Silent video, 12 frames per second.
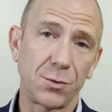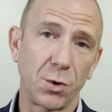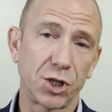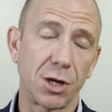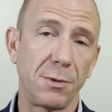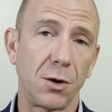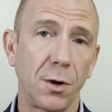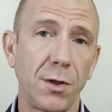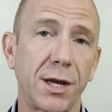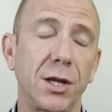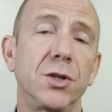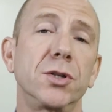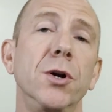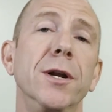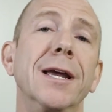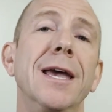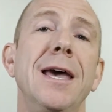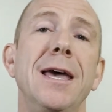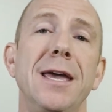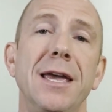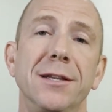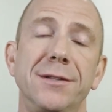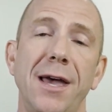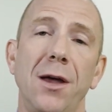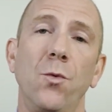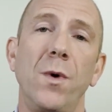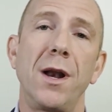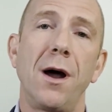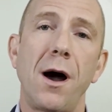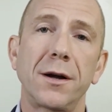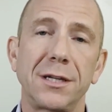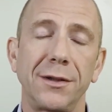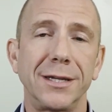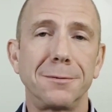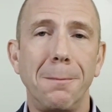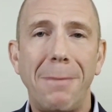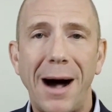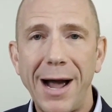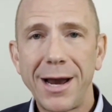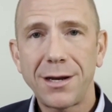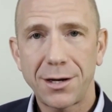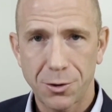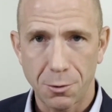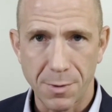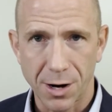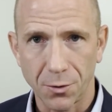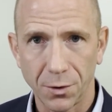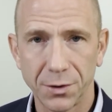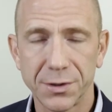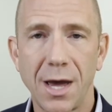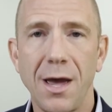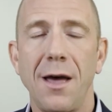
which can be really concerning, is that when oxalates bind to minerals,